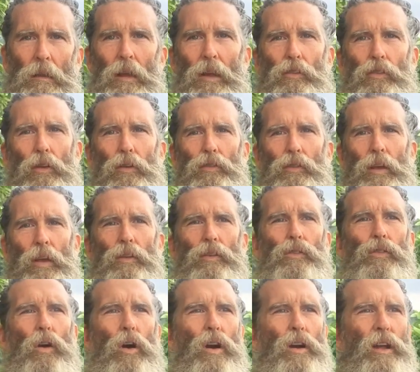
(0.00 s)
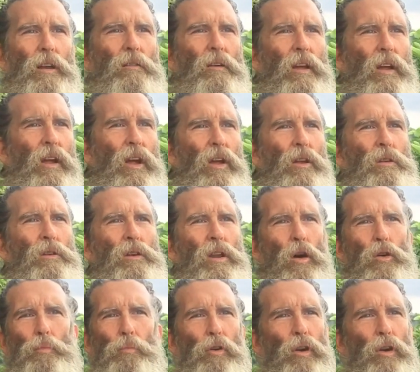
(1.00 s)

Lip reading: let's just get started. No